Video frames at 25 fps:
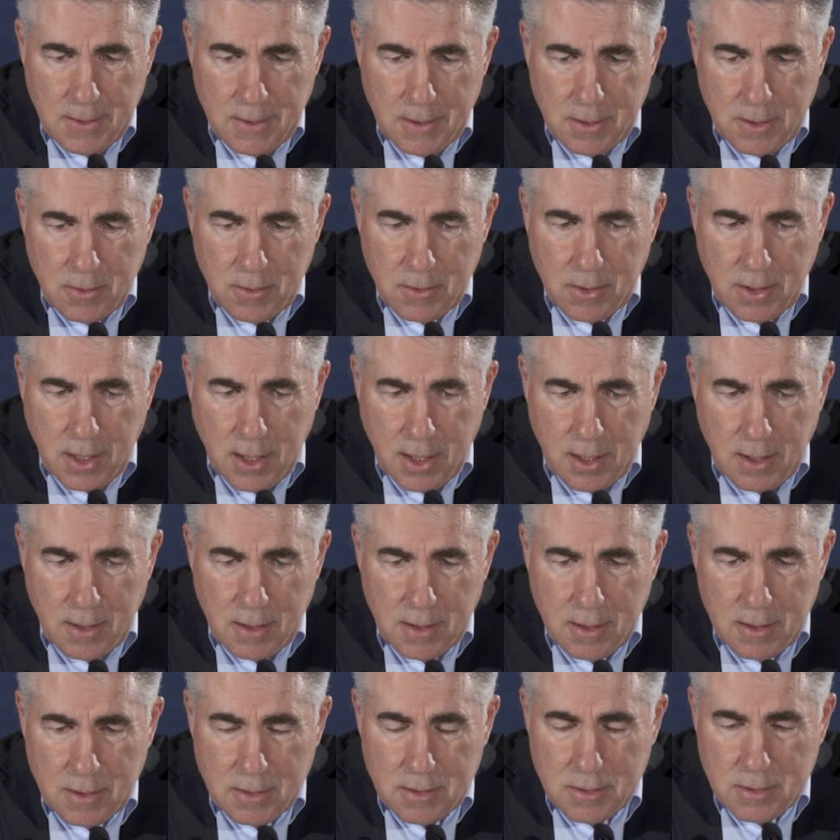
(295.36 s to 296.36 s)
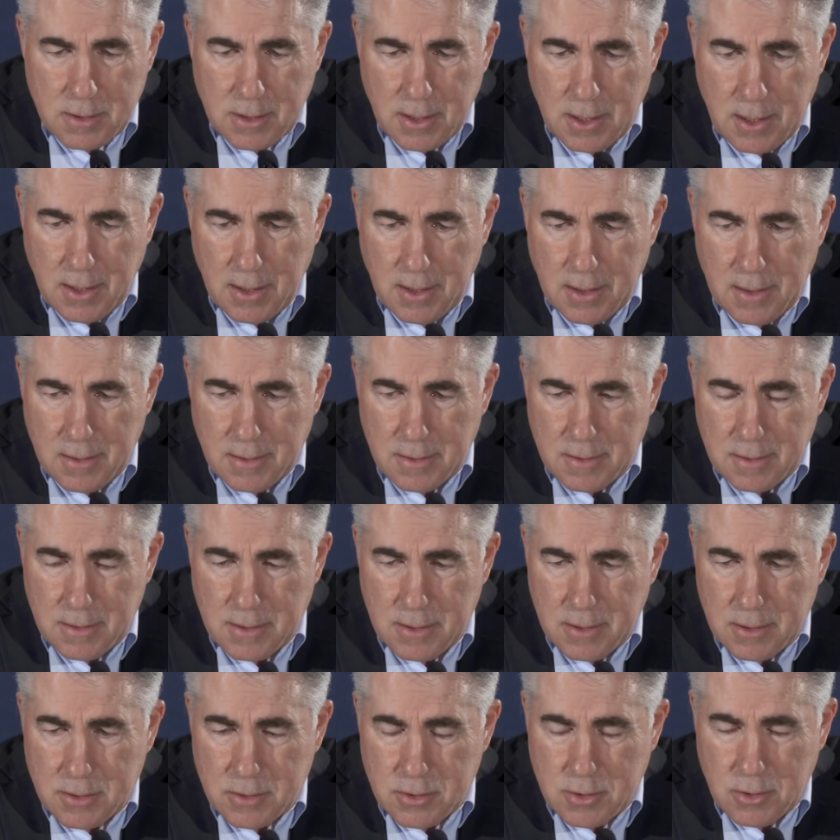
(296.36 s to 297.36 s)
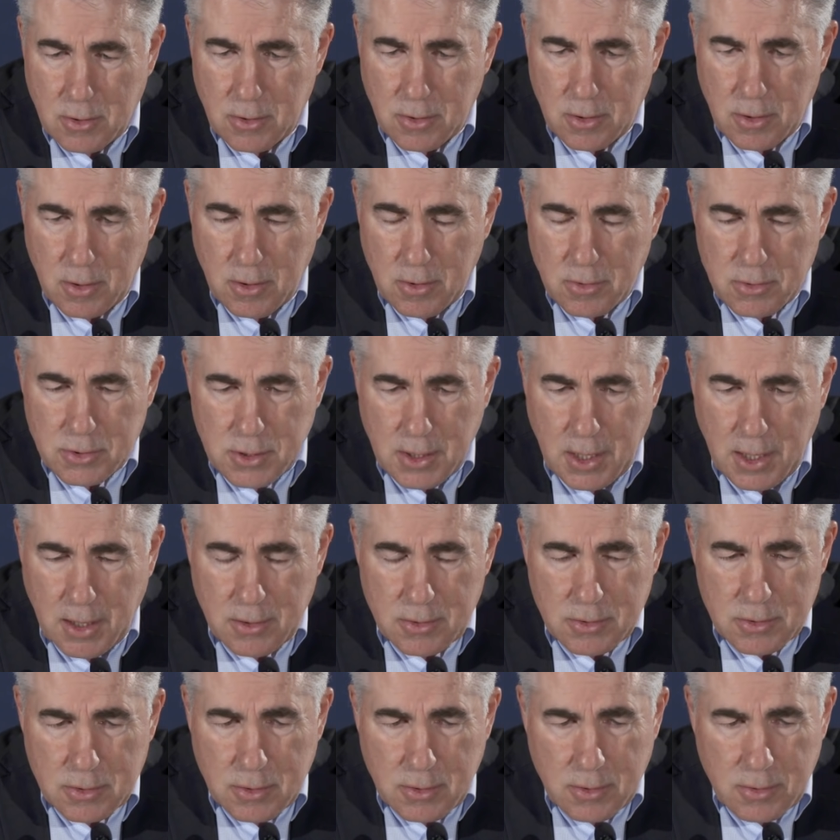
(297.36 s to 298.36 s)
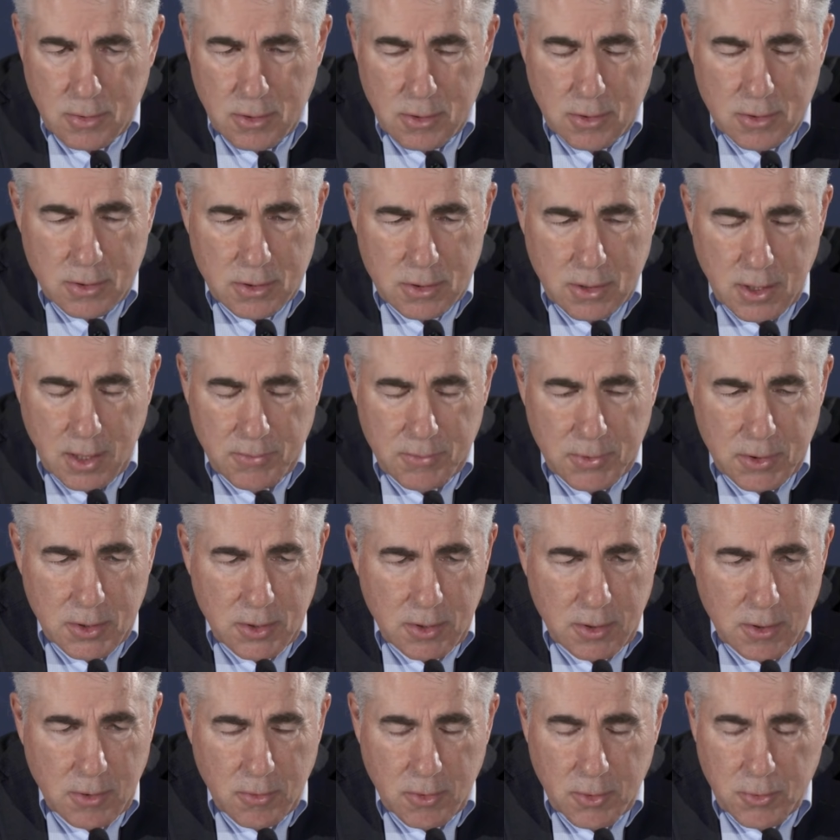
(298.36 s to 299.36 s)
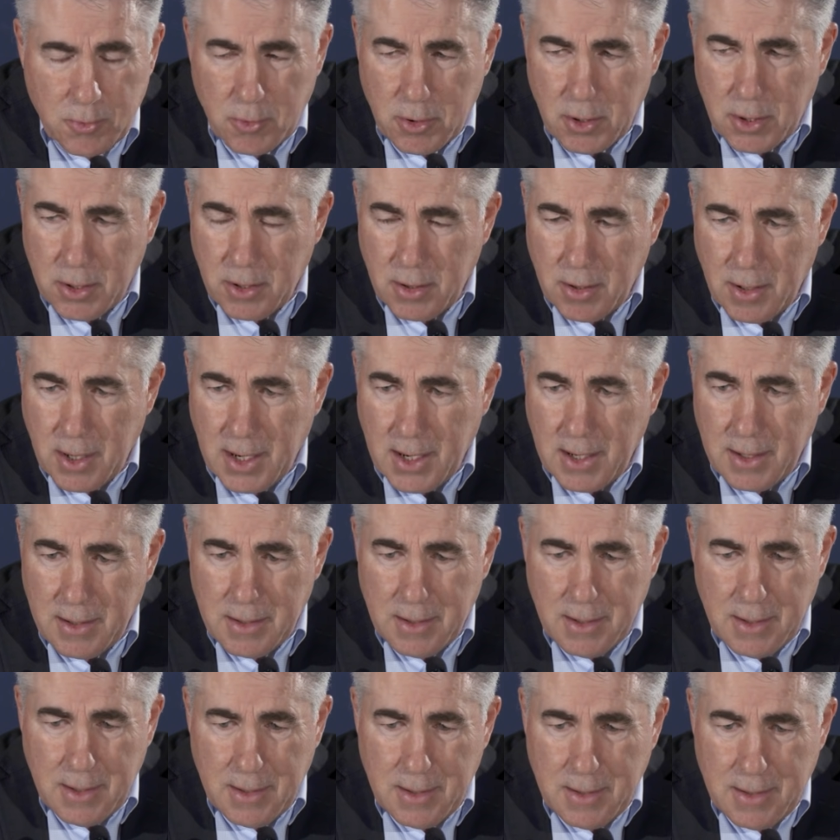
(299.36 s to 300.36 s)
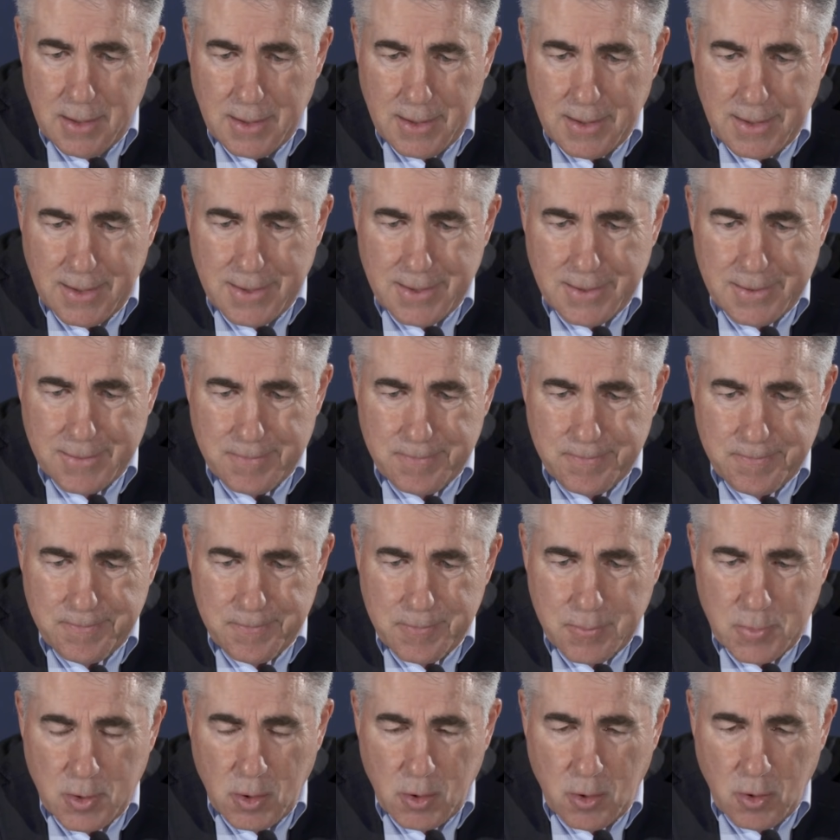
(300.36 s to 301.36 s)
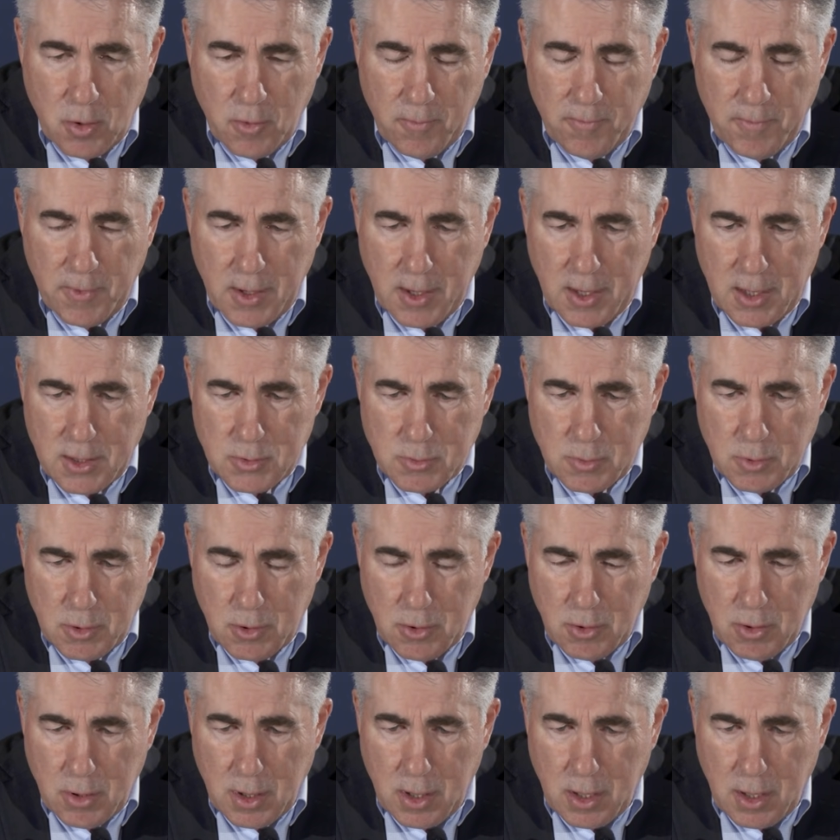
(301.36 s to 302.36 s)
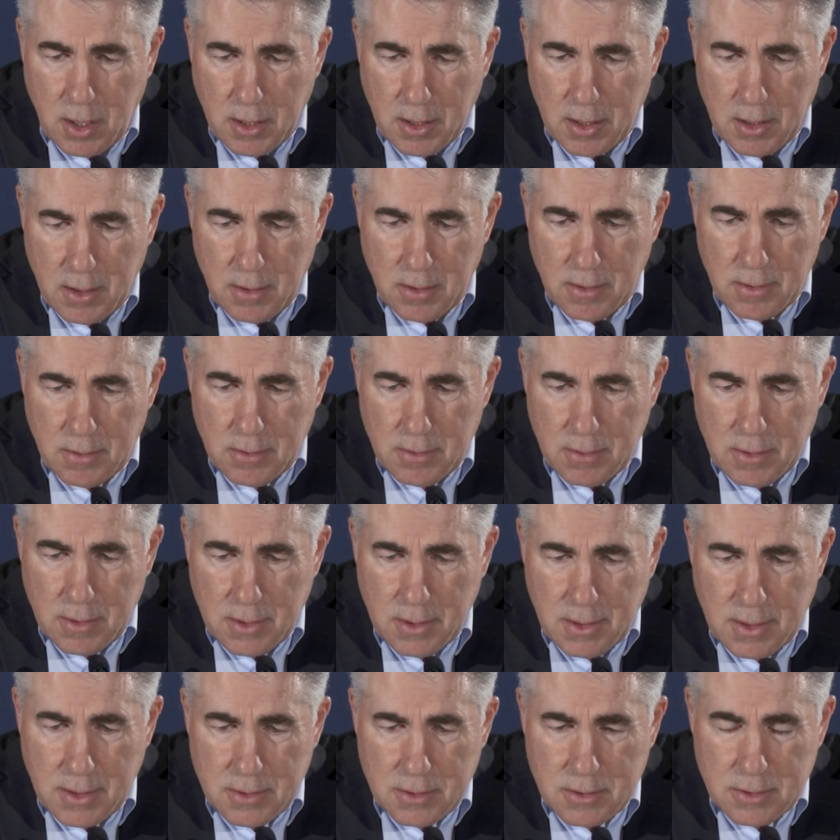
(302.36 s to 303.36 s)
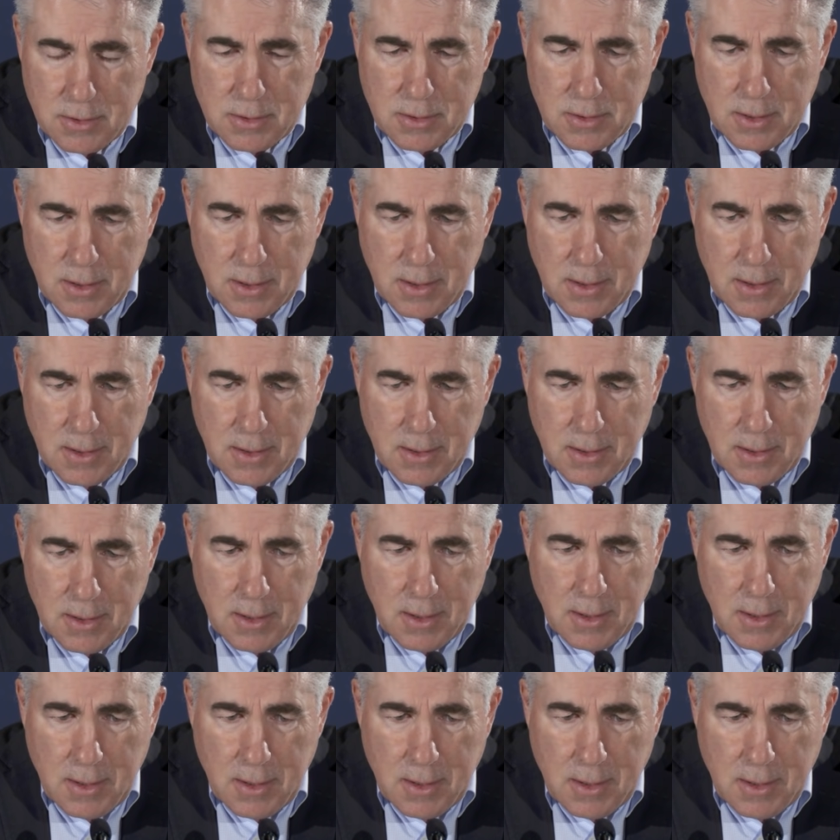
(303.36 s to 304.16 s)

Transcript: and Canada is still closed down. So you just have to deal with where you're at. You know, hopefully as we go along here, as you